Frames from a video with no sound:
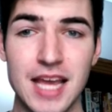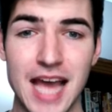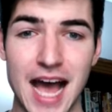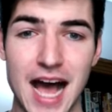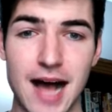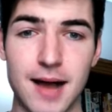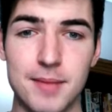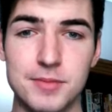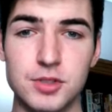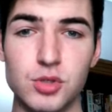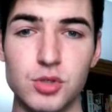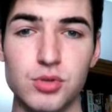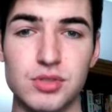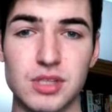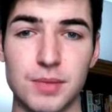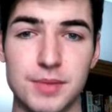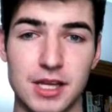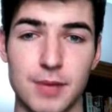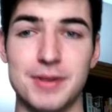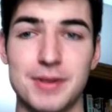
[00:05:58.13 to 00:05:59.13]
do
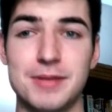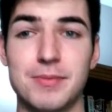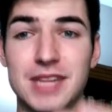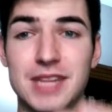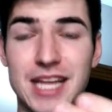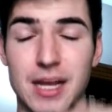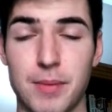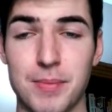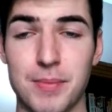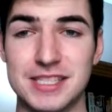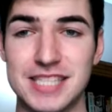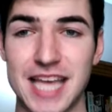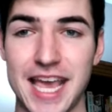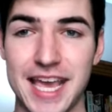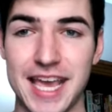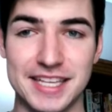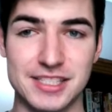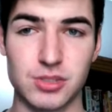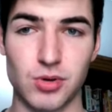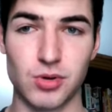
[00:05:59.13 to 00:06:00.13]
something like
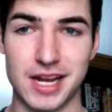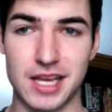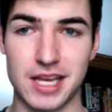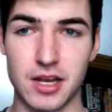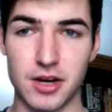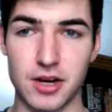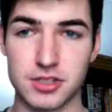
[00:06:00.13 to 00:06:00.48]
Mateus right here.